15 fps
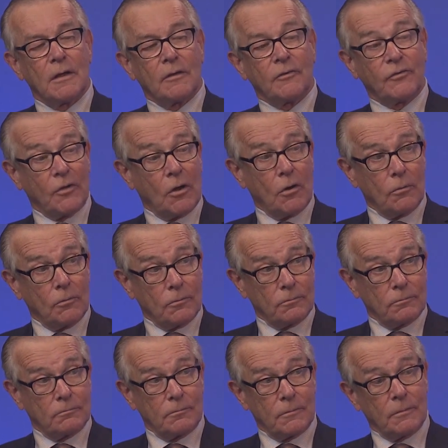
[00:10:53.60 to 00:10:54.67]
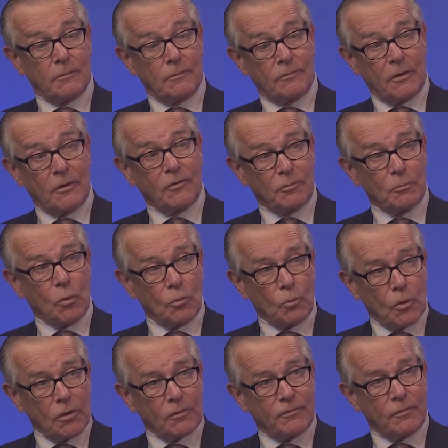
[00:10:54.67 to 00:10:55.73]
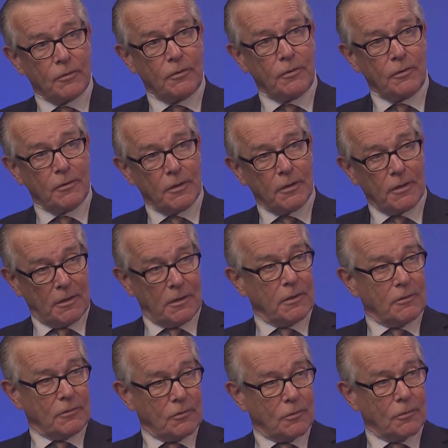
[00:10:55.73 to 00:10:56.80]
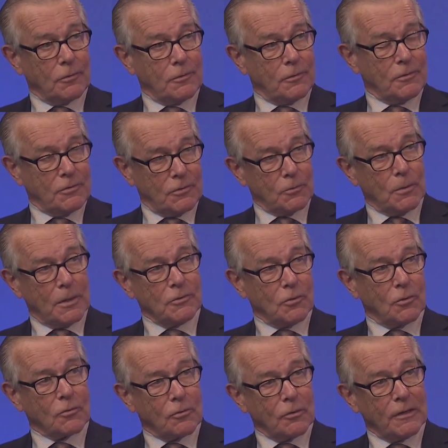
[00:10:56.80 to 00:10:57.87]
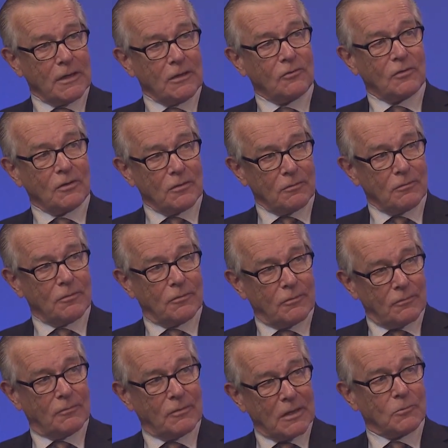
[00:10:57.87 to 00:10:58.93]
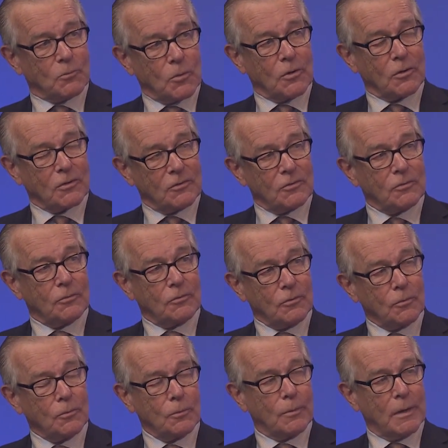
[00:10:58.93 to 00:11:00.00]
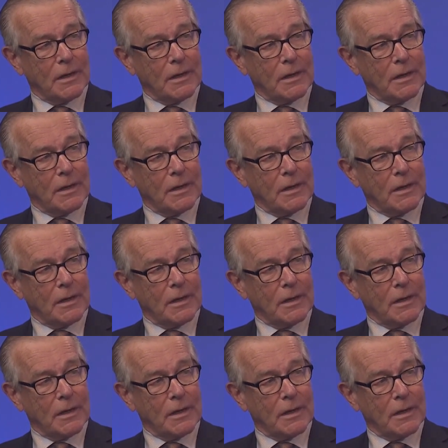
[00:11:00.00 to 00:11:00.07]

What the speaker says: So there is more work for you and your colleagues in the network to do,